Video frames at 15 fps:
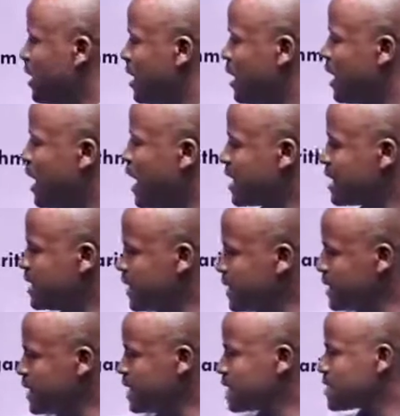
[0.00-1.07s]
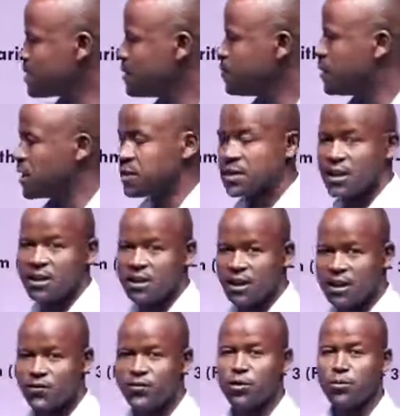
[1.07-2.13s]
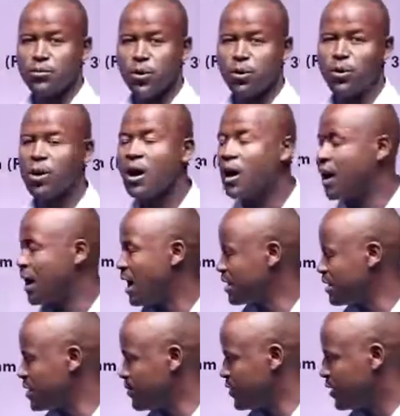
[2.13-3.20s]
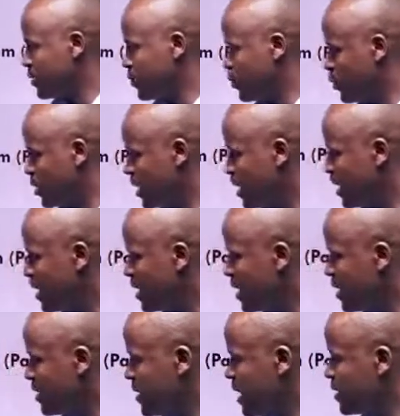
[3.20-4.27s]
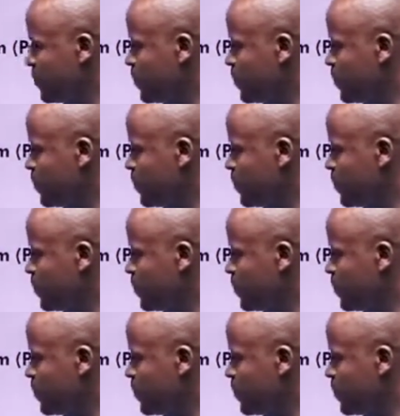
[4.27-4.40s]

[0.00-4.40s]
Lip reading: under this percentage from your activity book. The other